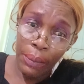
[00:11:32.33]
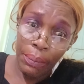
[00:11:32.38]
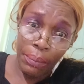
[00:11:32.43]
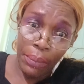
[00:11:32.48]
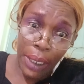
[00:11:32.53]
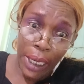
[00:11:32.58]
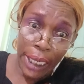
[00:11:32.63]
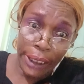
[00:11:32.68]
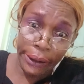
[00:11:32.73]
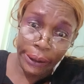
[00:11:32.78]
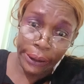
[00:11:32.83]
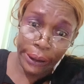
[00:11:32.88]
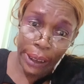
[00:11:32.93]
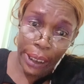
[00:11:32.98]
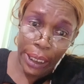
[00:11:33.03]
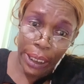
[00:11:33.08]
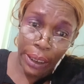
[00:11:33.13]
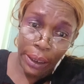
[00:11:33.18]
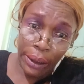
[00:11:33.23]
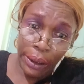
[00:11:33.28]

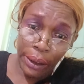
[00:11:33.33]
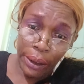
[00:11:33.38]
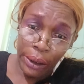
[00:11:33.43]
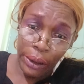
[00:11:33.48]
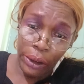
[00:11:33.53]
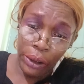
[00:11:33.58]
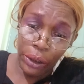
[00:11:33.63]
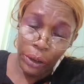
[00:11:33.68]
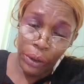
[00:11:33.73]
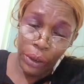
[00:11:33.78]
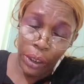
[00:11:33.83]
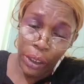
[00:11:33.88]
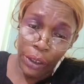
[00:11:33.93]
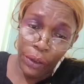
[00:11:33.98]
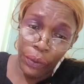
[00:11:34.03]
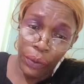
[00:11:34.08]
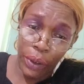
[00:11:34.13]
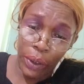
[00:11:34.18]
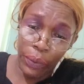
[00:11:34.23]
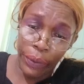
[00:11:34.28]
Marcia, you
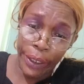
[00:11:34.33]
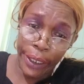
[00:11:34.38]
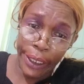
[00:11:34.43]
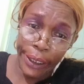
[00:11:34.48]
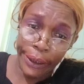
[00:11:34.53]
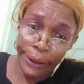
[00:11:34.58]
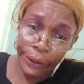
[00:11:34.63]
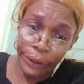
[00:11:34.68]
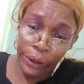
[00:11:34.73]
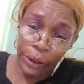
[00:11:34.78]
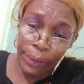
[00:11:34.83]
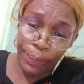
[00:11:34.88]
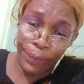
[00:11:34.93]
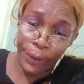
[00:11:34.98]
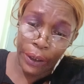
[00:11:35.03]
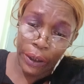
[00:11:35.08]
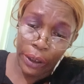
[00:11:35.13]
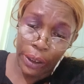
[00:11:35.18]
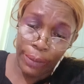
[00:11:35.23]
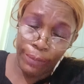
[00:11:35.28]
don't know where this
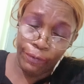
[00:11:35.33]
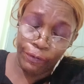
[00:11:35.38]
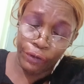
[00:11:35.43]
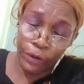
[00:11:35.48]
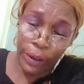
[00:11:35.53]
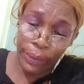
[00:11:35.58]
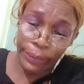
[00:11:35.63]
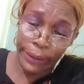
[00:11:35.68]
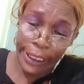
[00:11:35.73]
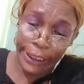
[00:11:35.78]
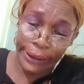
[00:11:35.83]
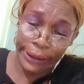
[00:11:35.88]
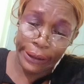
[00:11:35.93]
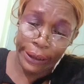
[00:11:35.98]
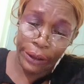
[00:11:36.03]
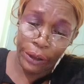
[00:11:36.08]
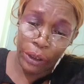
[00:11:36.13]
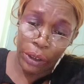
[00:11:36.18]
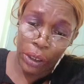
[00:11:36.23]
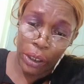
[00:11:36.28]
duppy come from that's
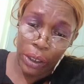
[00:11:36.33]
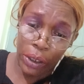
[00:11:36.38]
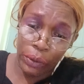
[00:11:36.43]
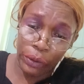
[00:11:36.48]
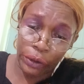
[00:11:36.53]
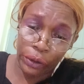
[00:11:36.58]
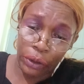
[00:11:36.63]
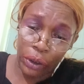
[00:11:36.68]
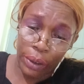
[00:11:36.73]
in your house